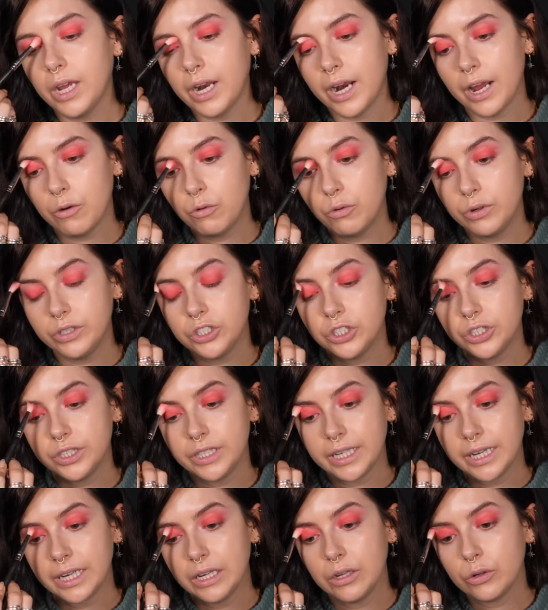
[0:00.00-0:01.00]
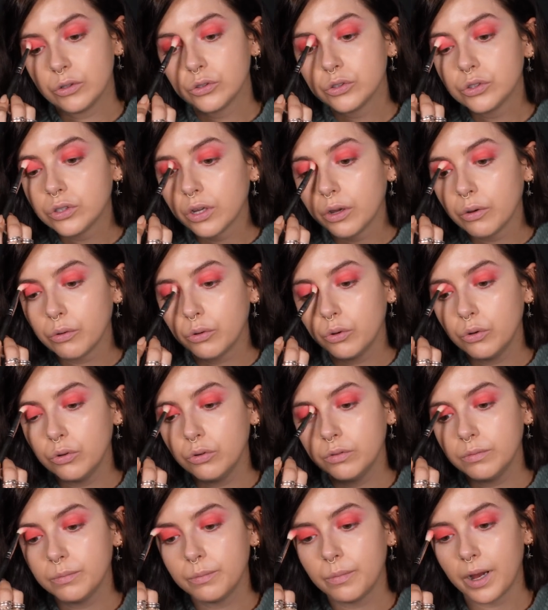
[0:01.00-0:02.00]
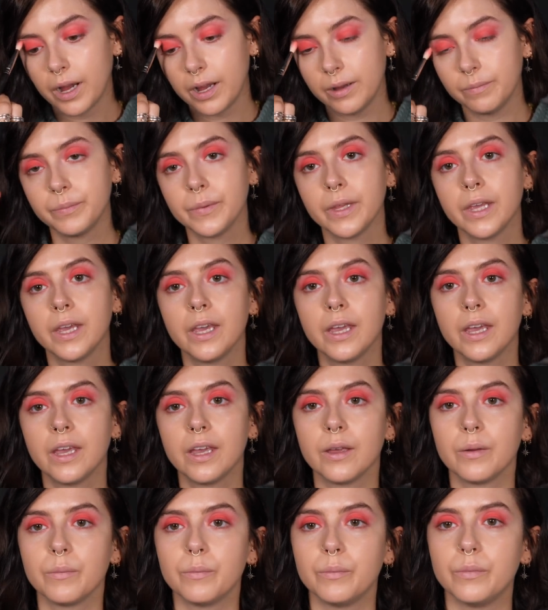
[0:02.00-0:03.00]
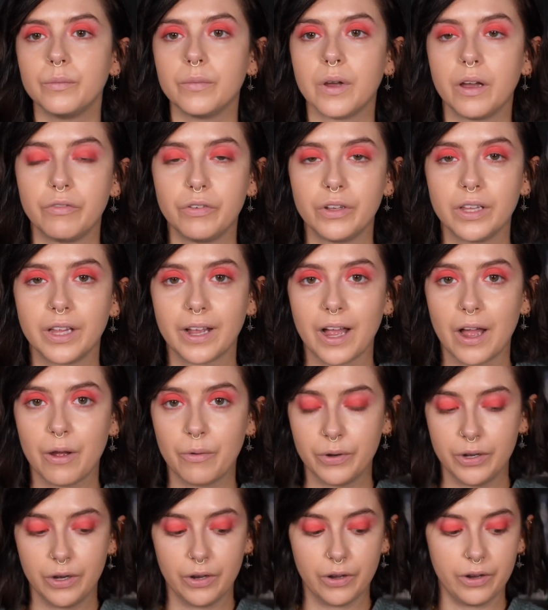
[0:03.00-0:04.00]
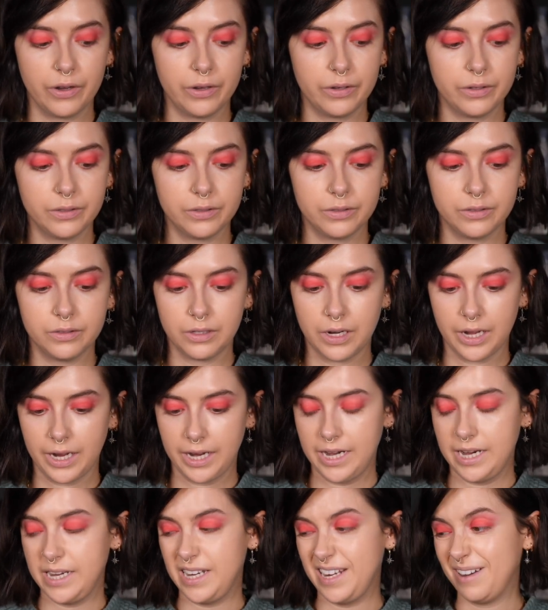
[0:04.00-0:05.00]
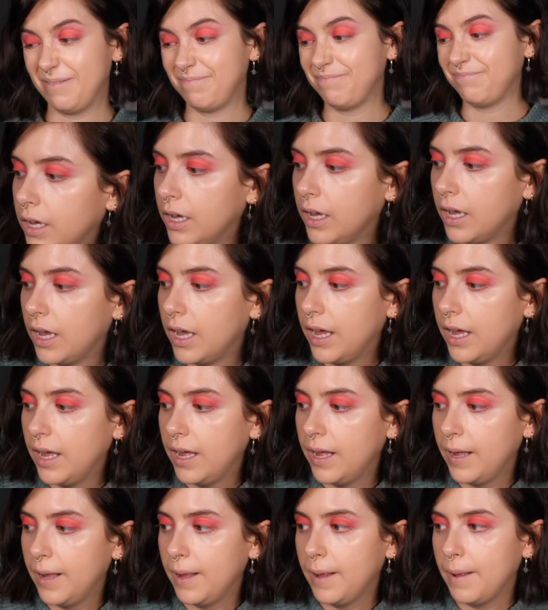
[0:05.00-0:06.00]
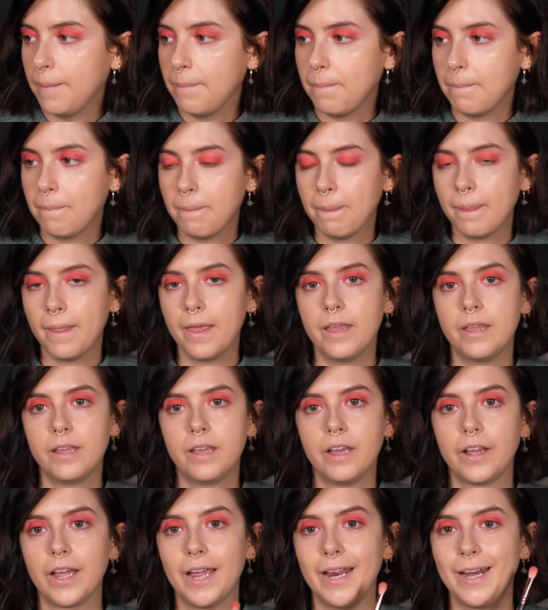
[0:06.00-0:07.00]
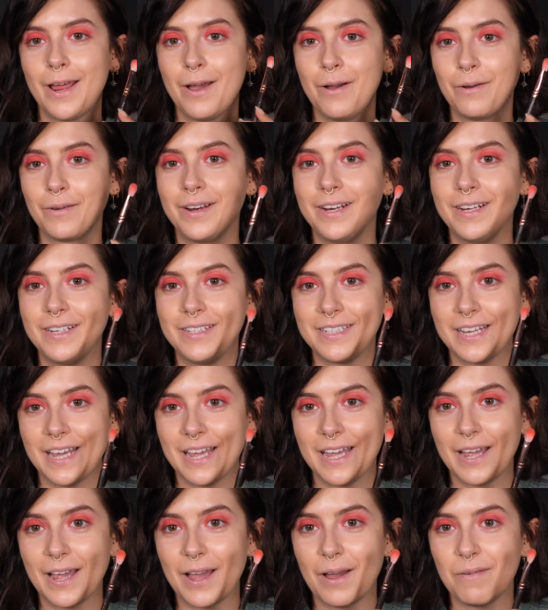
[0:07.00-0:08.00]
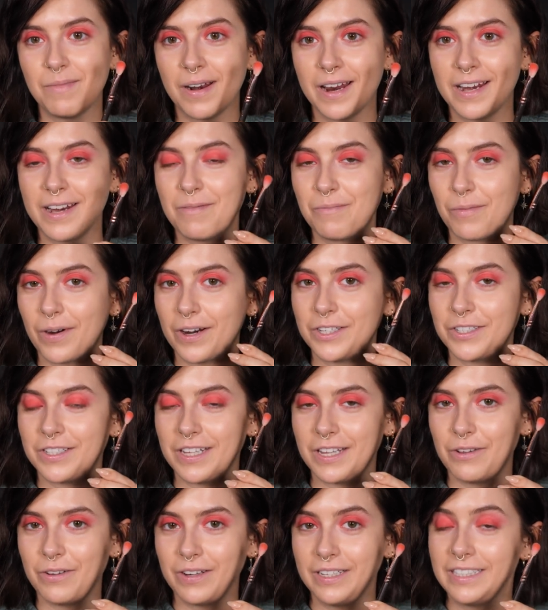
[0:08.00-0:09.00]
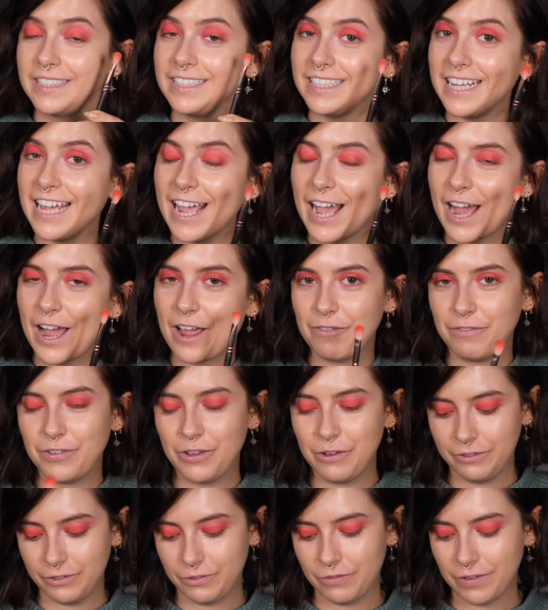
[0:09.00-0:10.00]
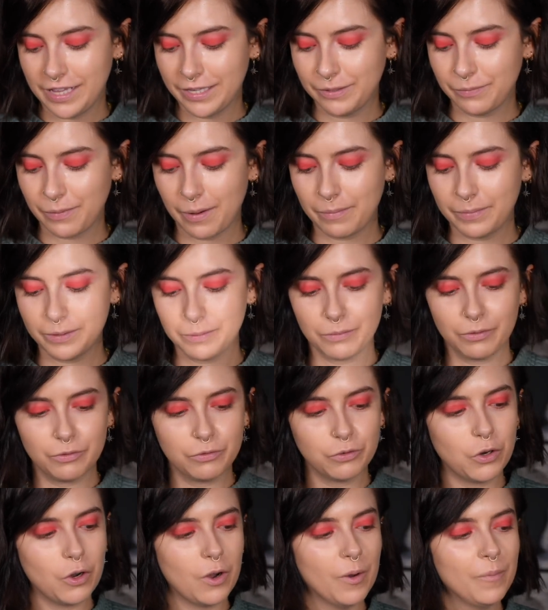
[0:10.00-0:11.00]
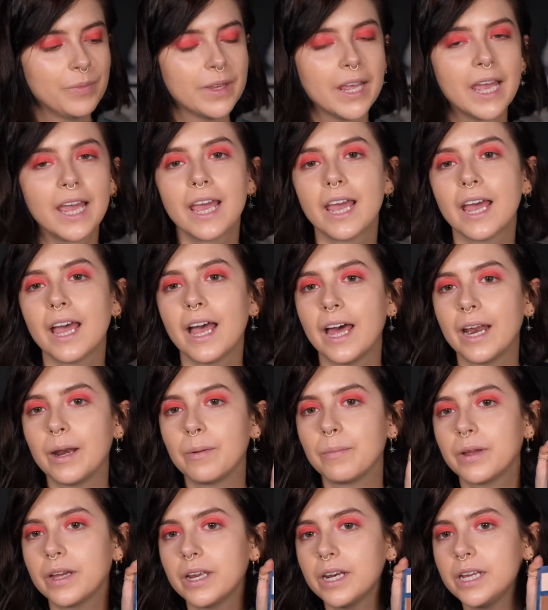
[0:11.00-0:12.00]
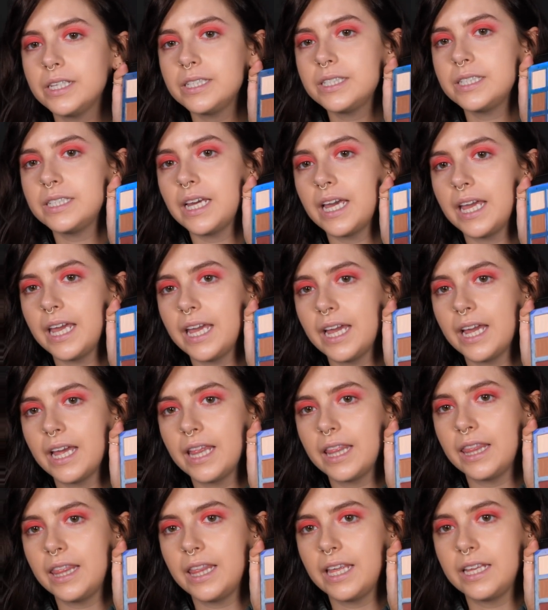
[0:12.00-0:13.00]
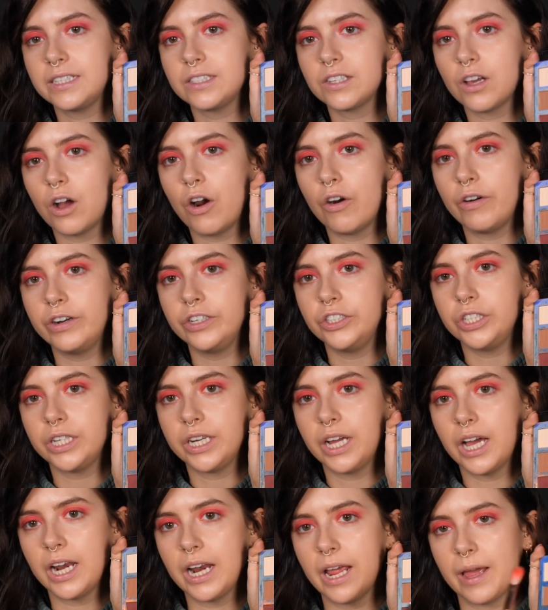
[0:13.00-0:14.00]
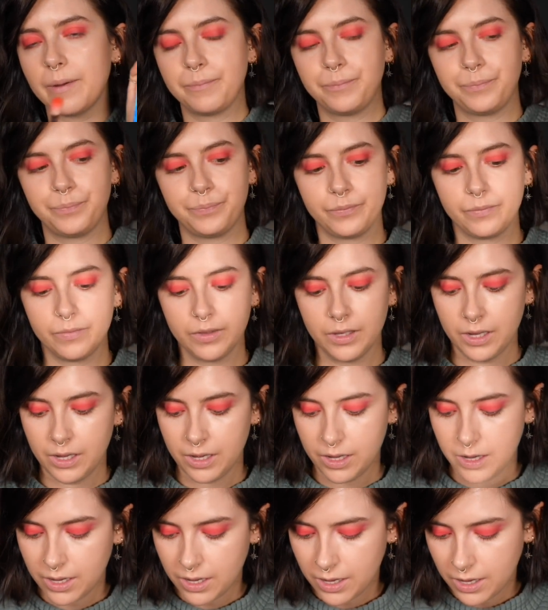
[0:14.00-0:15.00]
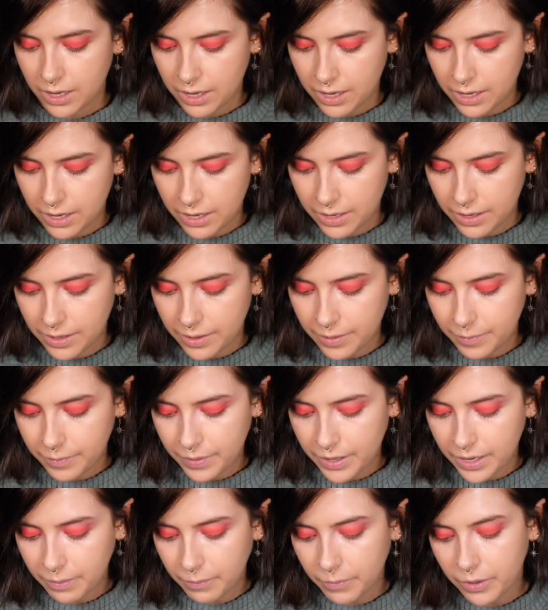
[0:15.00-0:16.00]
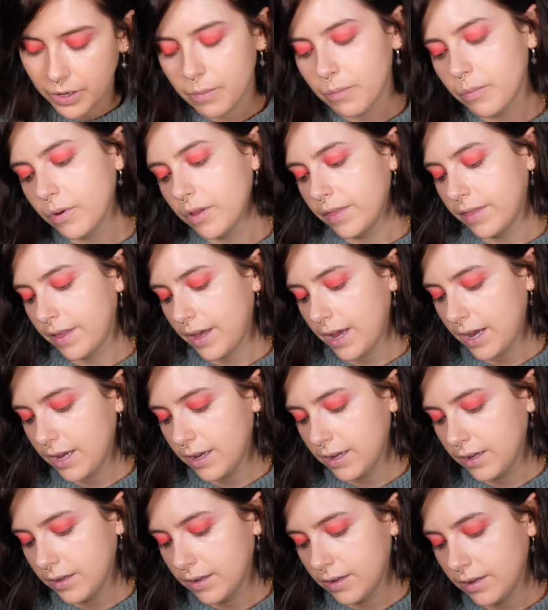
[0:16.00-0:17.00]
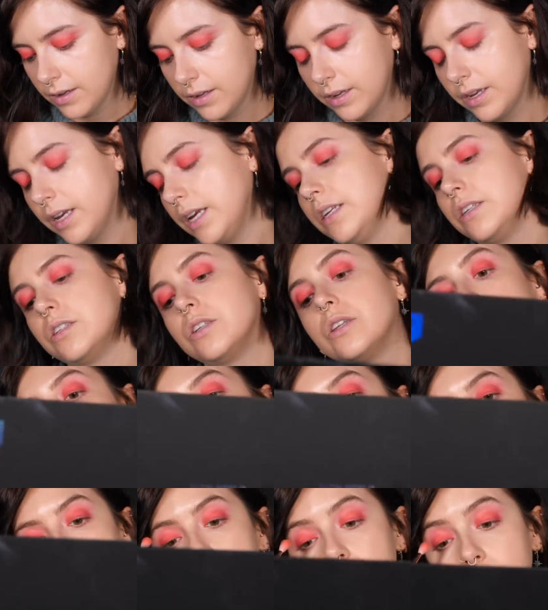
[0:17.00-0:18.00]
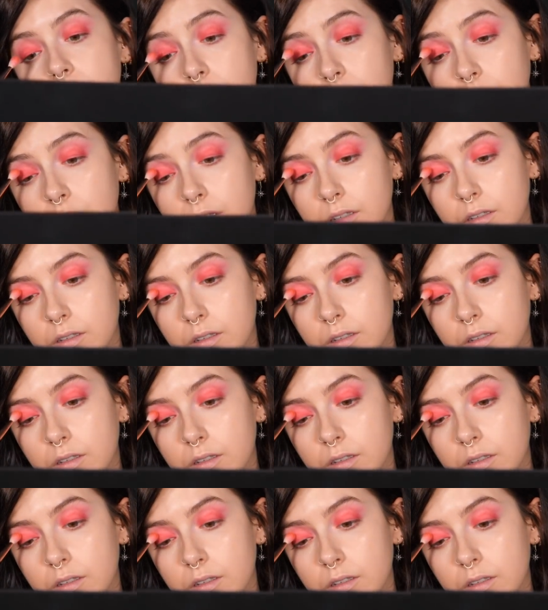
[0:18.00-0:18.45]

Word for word: And I always just think it looks so cool, but I feel like I would look like an idiot. Um, okay, now I'm gonna take a blending brush that you can see I have used for this purpose before, and I'm gonna take this orangey color, um, and I'm gonna put that into the crease.